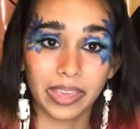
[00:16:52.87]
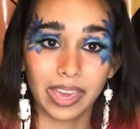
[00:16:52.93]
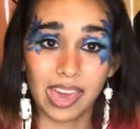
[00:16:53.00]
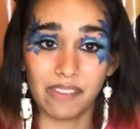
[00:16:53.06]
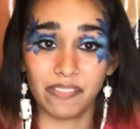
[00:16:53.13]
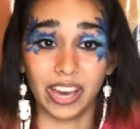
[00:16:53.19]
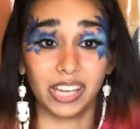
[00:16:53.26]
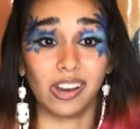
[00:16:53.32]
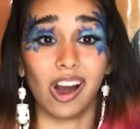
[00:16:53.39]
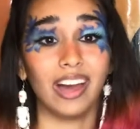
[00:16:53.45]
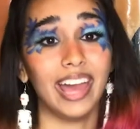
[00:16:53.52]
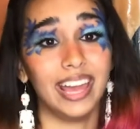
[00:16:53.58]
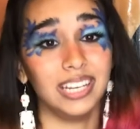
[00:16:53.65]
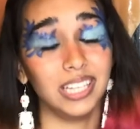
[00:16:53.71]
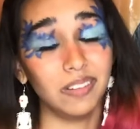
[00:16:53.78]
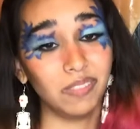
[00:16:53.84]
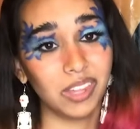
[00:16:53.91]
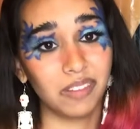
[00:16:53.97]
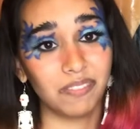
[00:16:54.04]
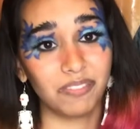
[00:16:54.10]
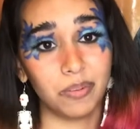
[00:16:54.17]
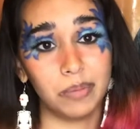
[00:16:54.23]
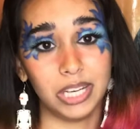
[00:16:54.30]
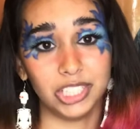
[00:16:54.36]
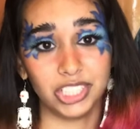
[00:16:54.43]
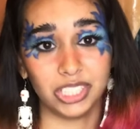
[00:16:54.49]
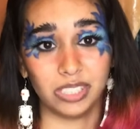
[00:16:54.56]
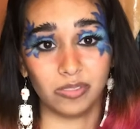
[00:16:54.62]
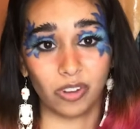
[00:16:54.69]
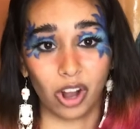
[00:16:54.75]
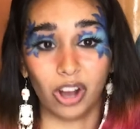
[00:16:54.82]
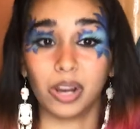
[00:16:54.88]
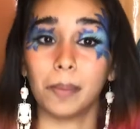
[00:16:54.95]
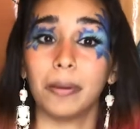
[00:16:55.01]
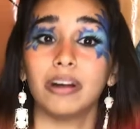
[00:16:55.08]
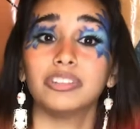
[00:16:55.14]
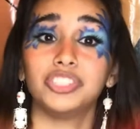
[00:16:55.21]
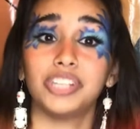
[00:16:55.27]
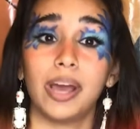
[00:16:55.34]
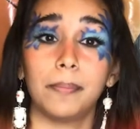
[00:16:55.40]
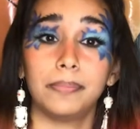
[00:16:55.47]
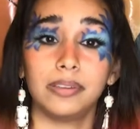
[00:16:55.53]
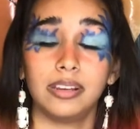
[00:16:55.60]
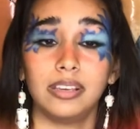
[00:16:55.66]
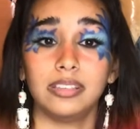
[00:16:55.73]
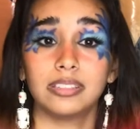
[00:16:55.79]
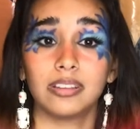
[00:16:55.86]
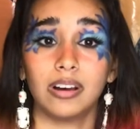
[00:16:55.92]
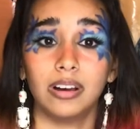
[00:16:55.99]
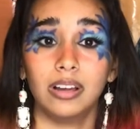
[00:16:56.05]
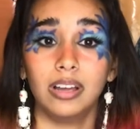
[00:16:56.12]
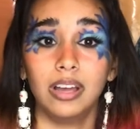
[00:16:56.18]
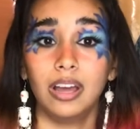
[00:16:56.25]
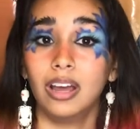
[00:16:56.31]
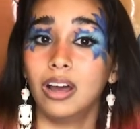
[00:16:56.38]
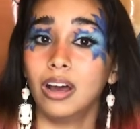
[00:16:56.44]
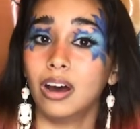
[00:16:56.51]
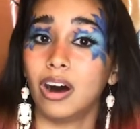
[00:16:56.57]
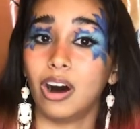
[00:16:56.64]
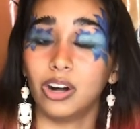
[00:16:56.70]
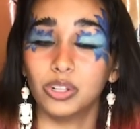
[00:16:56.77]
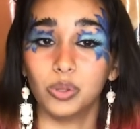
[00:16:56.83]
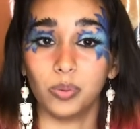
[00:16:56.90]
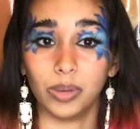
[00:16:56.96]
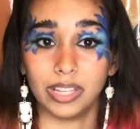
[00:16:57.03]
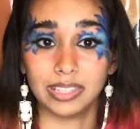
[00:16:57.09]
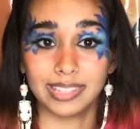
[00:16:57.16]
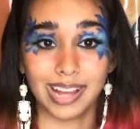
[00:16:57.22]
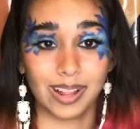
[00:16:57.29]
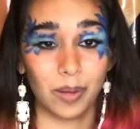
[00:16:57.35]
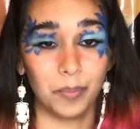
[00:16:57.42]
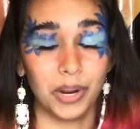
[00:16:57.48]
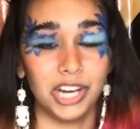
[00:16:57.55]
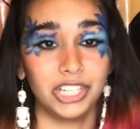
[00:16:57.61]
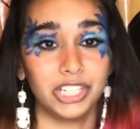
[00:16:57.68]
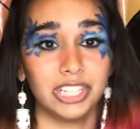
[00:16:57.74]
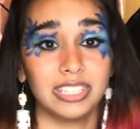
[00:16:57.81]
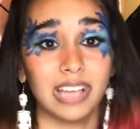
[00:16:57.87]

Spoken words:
if I got any of the information wrong about Japanese Halloween celebrations.